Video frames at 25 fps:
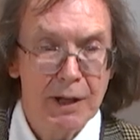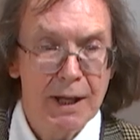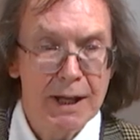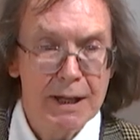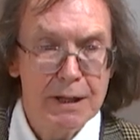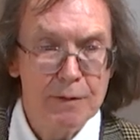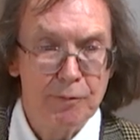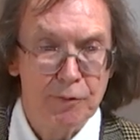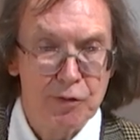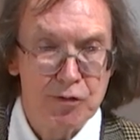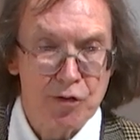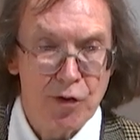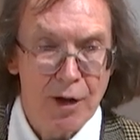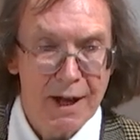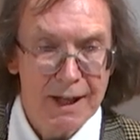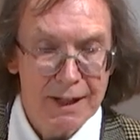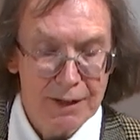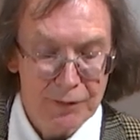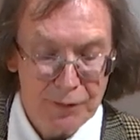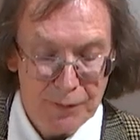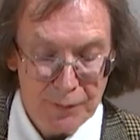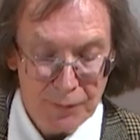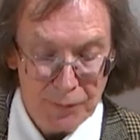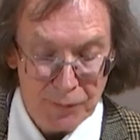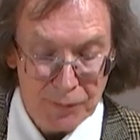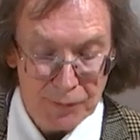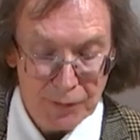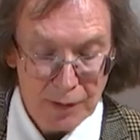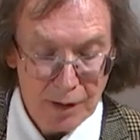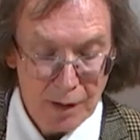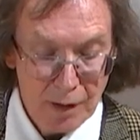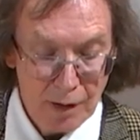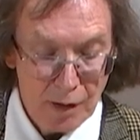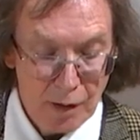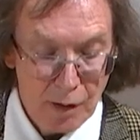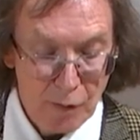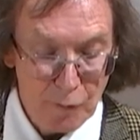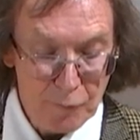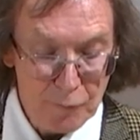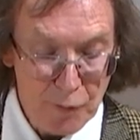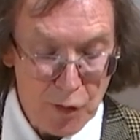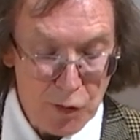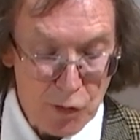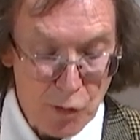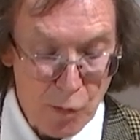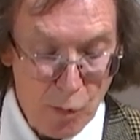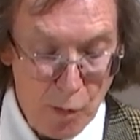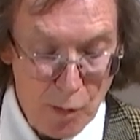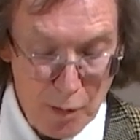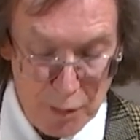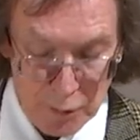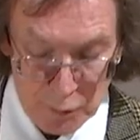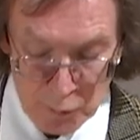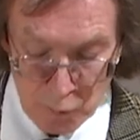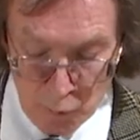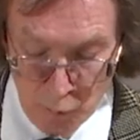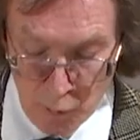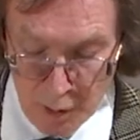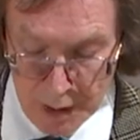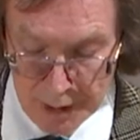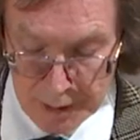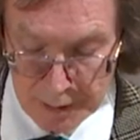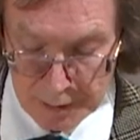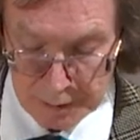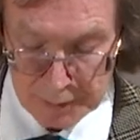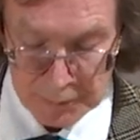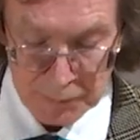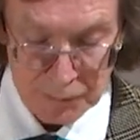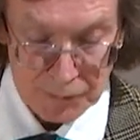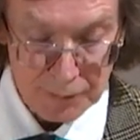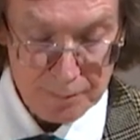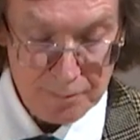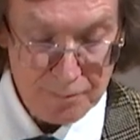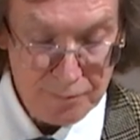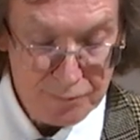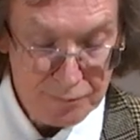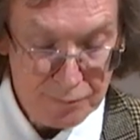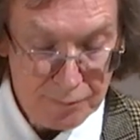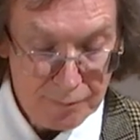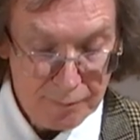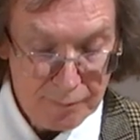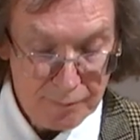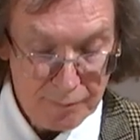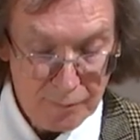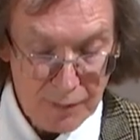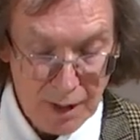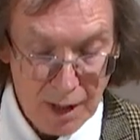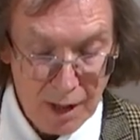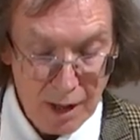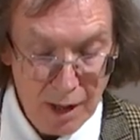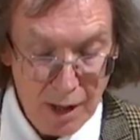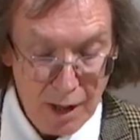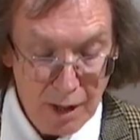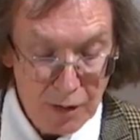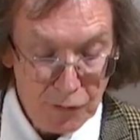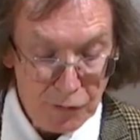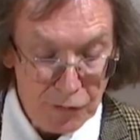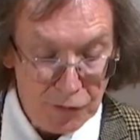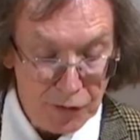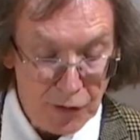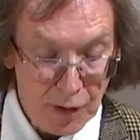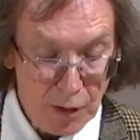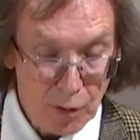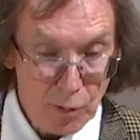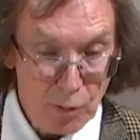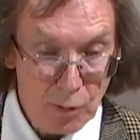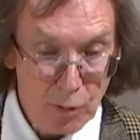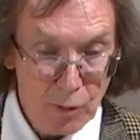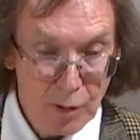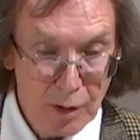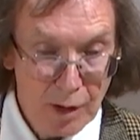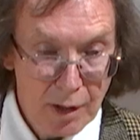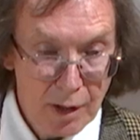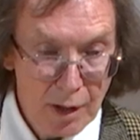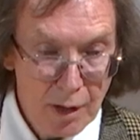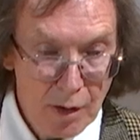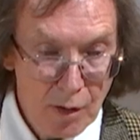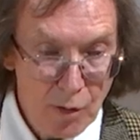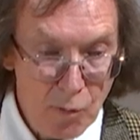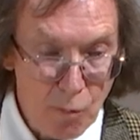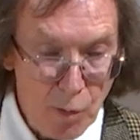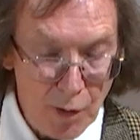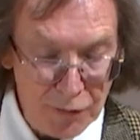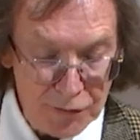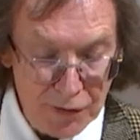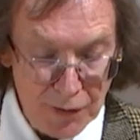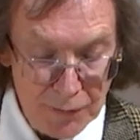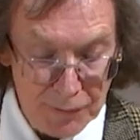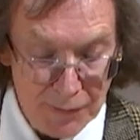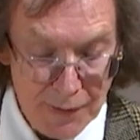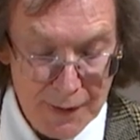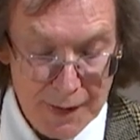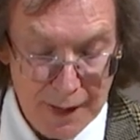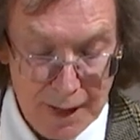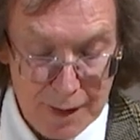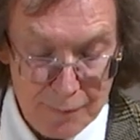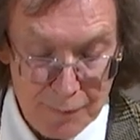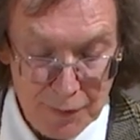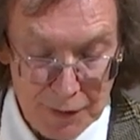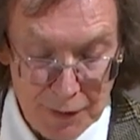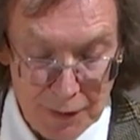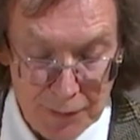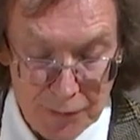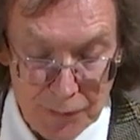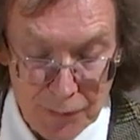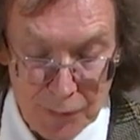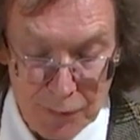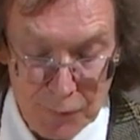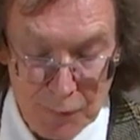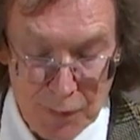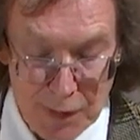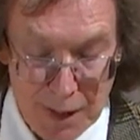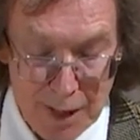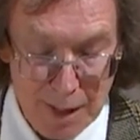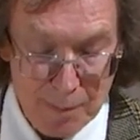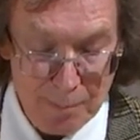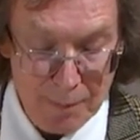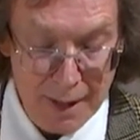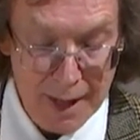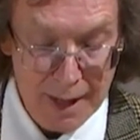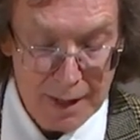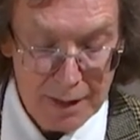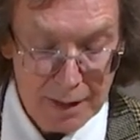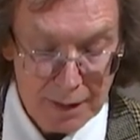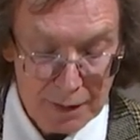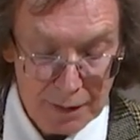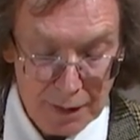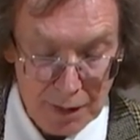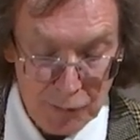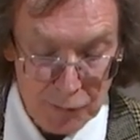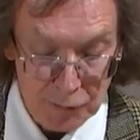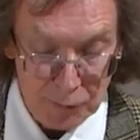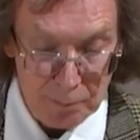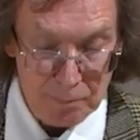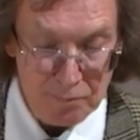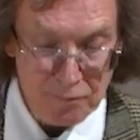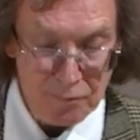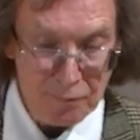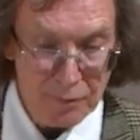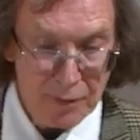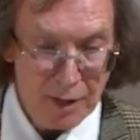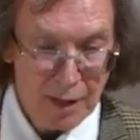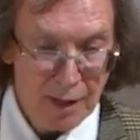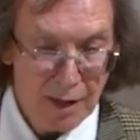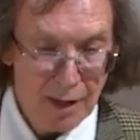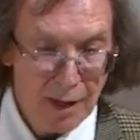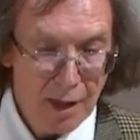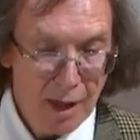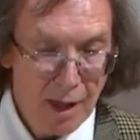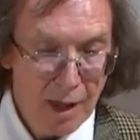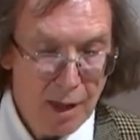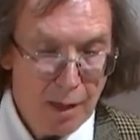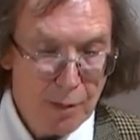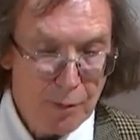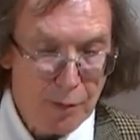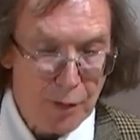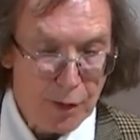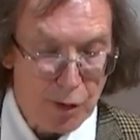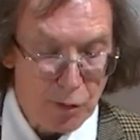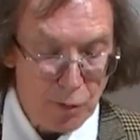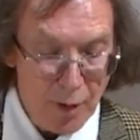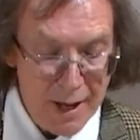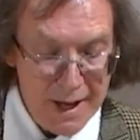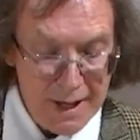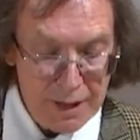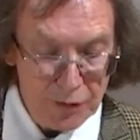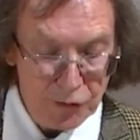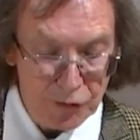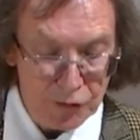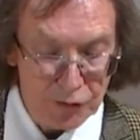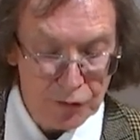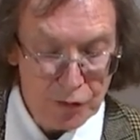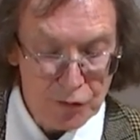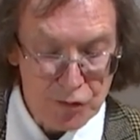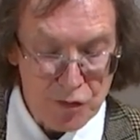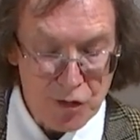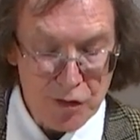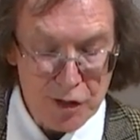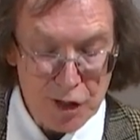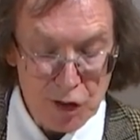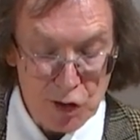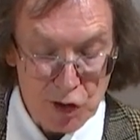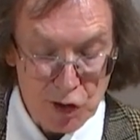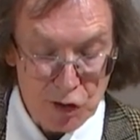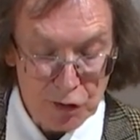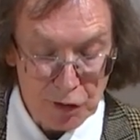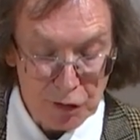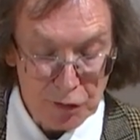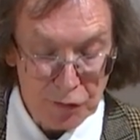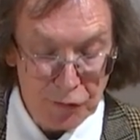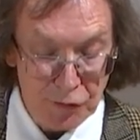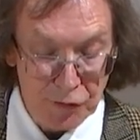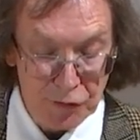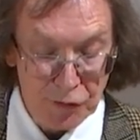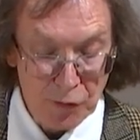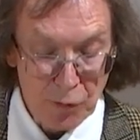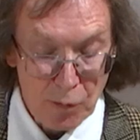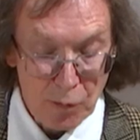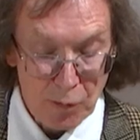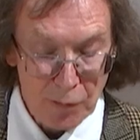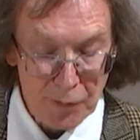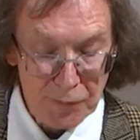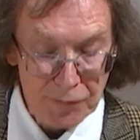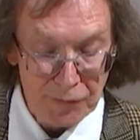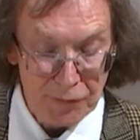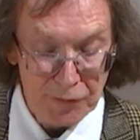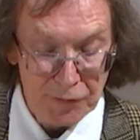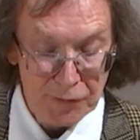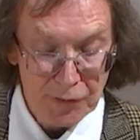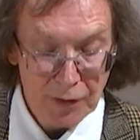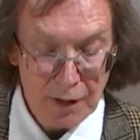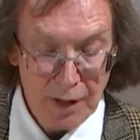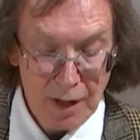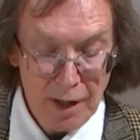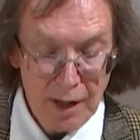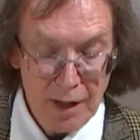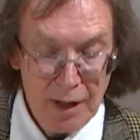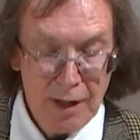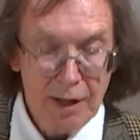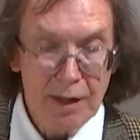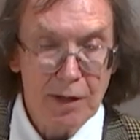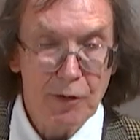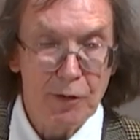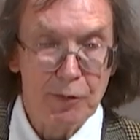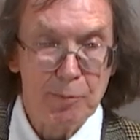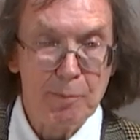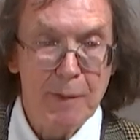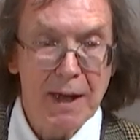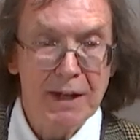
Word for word: slave traders of the northern world. So, what is the evidence for their paganism? The great traditional source is